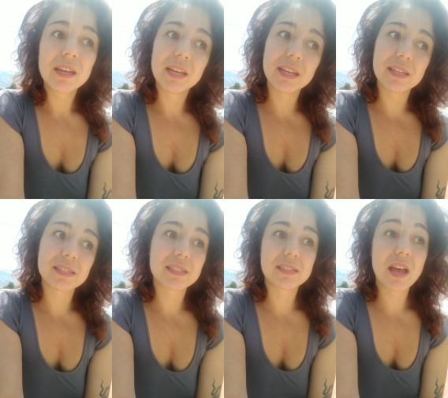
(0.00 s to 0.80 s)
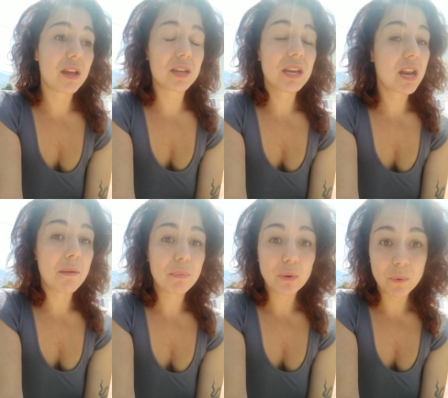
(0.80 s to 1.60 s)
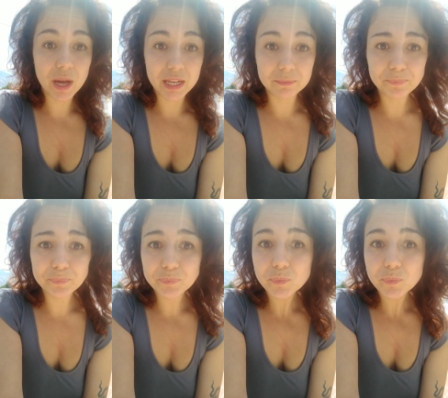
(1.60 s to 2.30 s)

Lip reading: is number one,